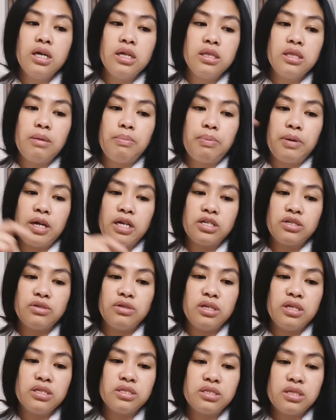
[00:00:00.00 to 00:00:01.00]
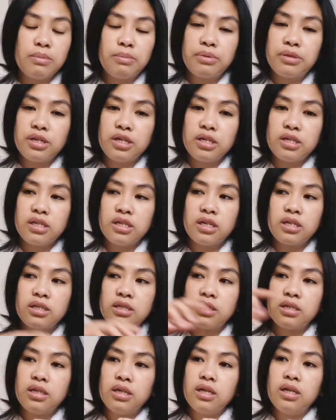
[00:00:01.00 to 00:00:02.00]
depression is something
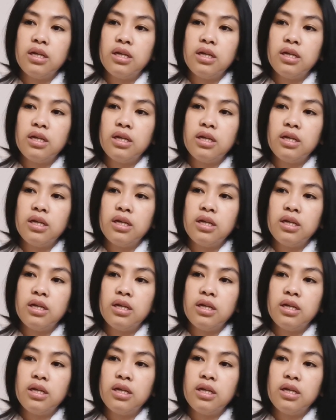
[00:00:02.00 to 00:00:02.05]
that